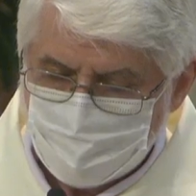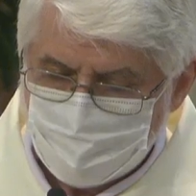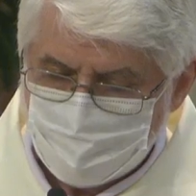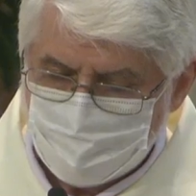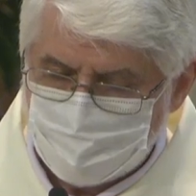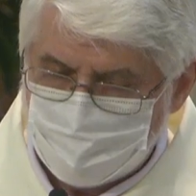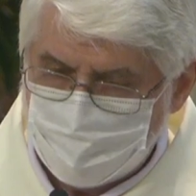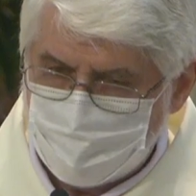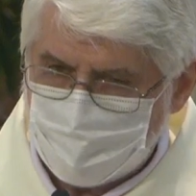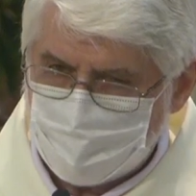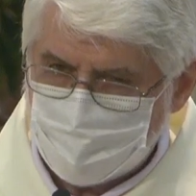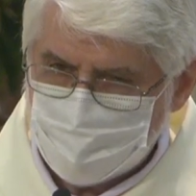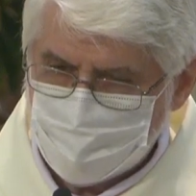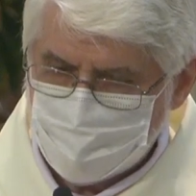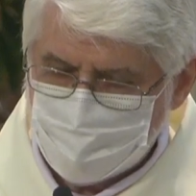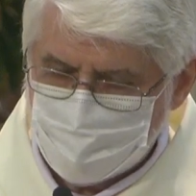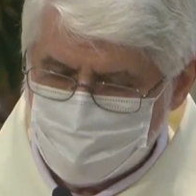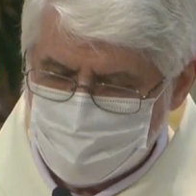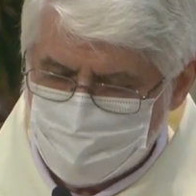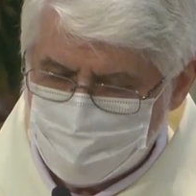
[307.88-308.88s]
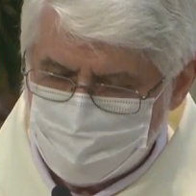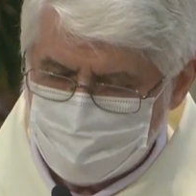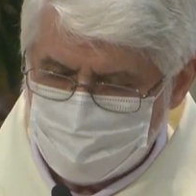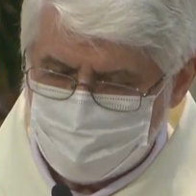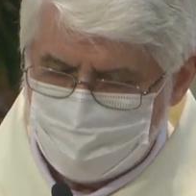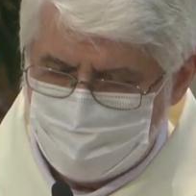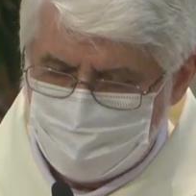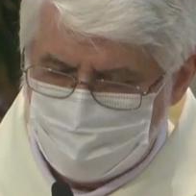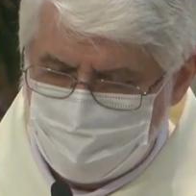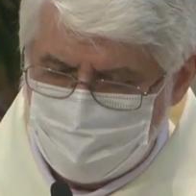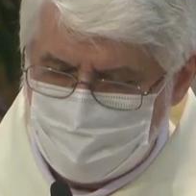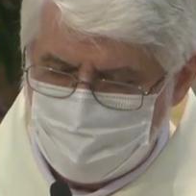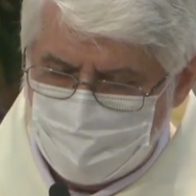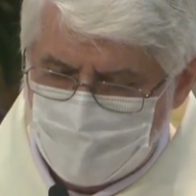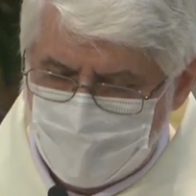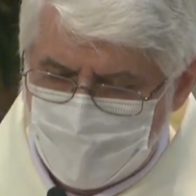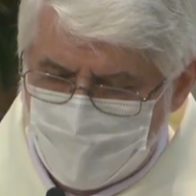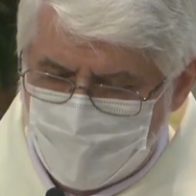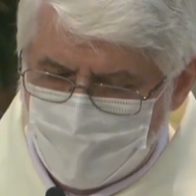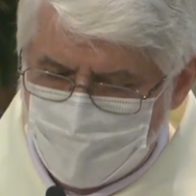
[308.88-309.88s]
There should be
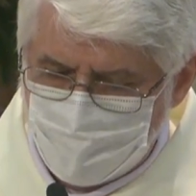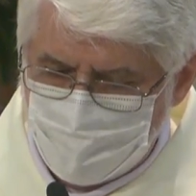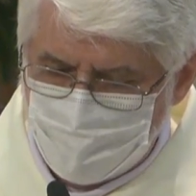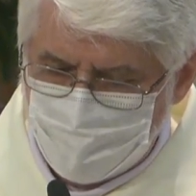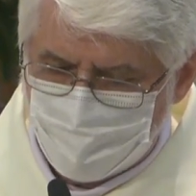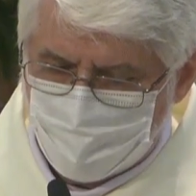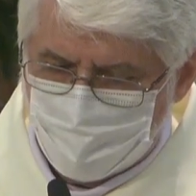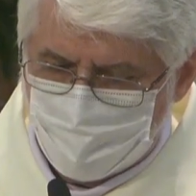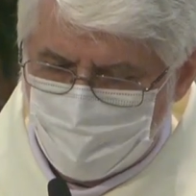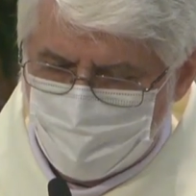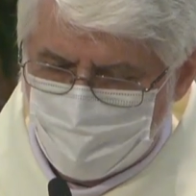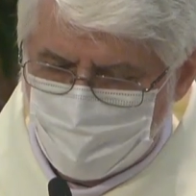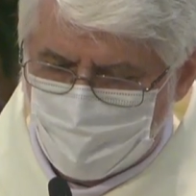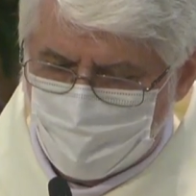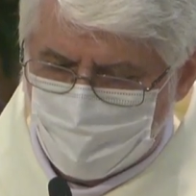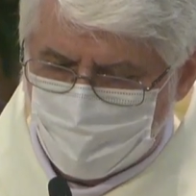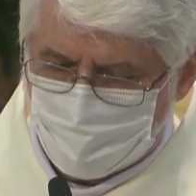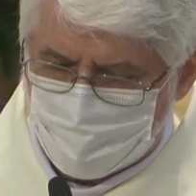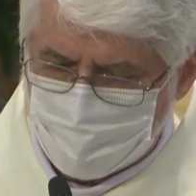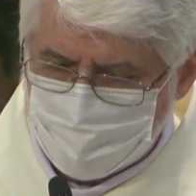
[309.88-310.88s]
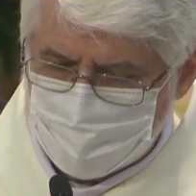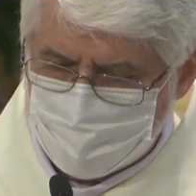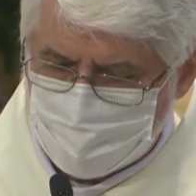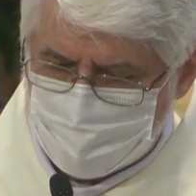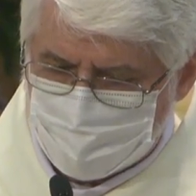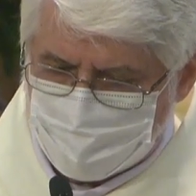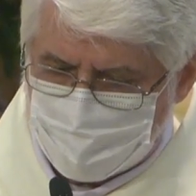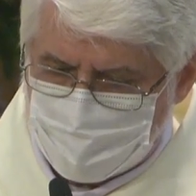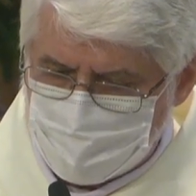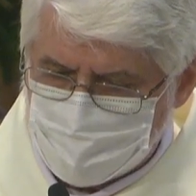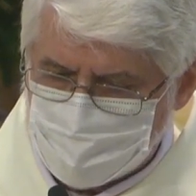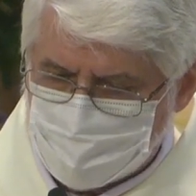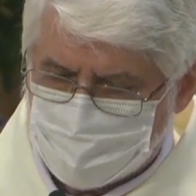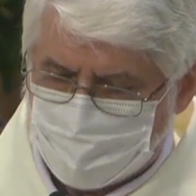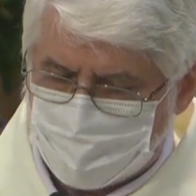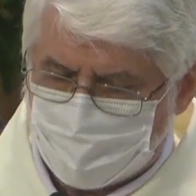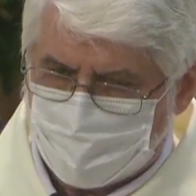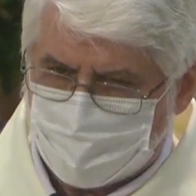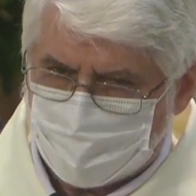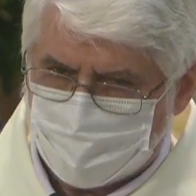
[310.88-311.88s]
no more
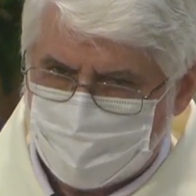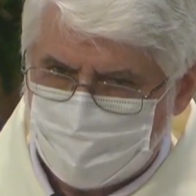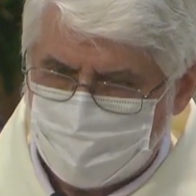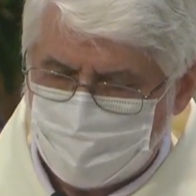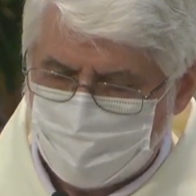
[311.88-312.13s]
stranger,